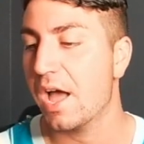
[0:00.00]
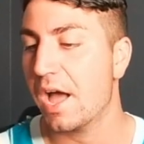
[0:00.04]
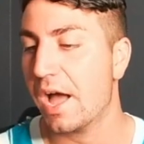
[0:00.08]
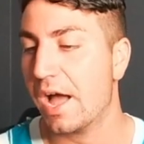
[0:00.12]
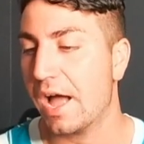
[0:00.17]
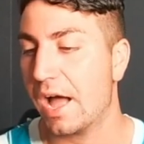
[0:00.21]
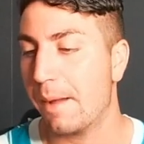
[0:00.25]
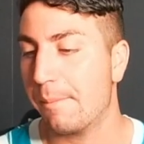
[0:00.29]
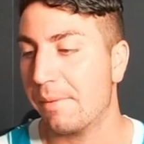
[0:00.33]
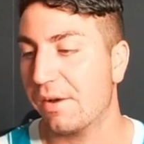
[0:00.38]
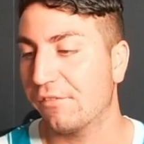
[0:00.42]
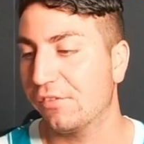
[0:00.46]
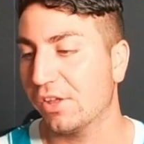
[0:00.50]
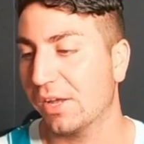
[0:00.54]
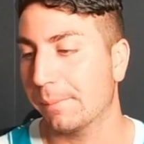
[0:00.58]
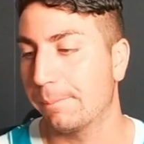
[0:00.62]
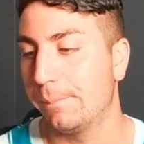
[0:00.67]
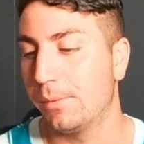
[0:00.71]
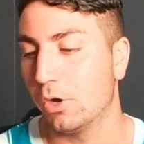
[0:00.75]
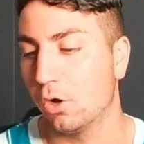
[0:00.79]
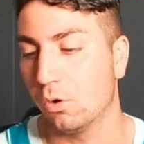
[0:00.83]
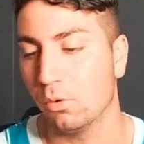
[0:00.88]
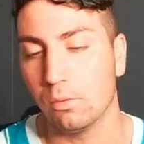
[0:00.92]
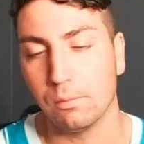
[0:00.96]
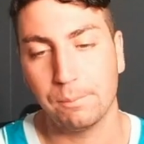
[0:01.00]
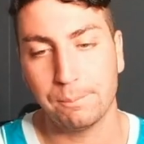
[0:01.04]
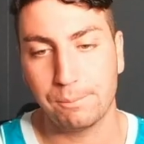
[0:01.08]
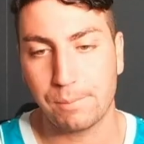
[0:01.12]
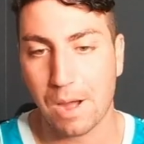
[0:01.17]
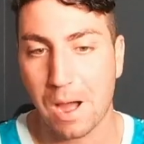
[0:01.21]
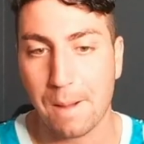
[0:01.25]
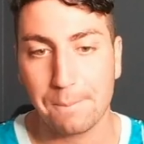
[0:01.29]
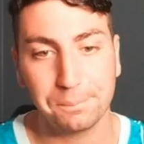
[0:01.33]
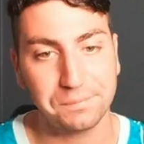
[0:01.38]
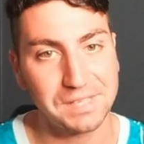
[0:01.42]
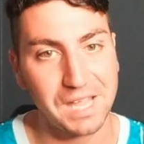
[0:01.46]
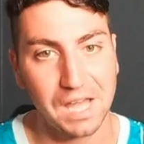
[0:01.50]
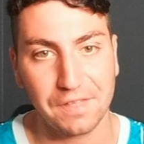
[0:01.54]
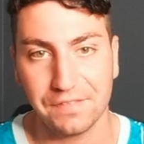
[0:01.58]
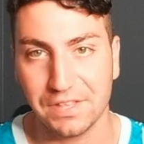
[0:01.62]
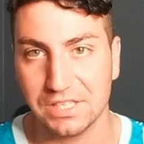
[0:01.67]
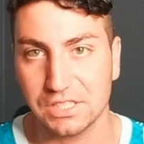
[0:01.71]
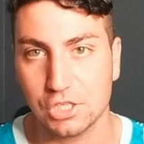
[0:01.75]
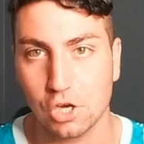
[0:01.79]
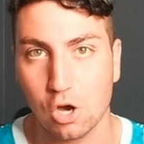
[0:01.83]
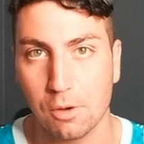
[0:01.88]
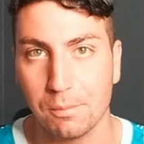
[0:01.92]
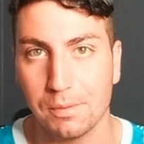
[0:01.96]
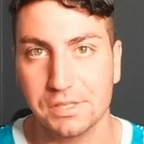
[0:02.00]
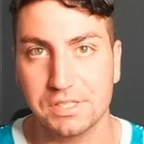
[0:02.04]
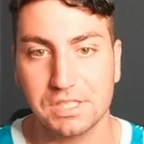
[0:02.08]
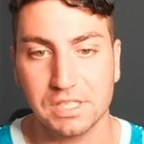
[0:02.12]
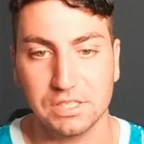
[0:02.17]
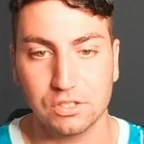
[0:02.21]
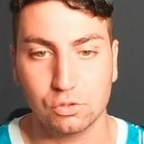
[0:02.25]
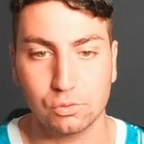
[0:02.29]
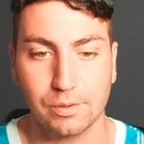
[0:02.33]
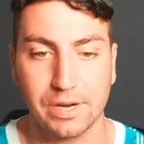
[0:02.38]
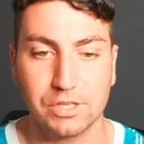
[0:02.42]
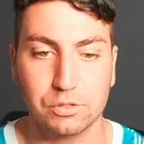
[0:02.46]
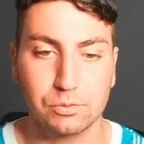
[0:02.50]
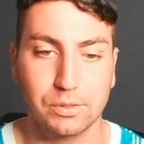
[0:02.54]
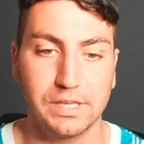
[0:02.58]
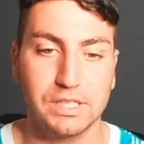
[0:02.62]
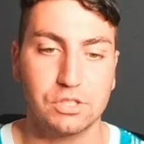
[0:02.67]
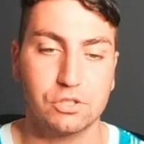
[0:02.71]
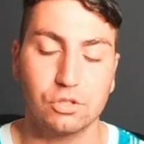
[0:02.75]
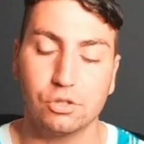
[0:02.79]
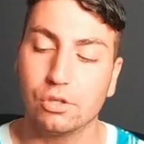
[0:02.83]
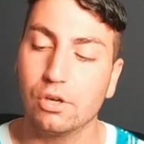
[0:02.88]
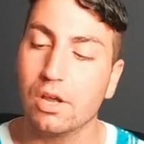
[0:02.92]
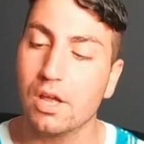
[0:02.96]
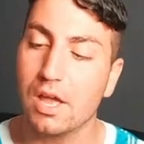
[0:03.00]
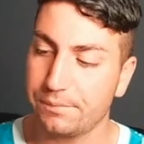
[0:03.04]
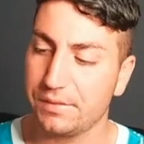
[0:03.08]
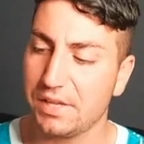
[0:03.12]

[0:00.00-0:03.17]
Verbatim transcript: Um, but I feel like Bell pumped out these helmets in 2022.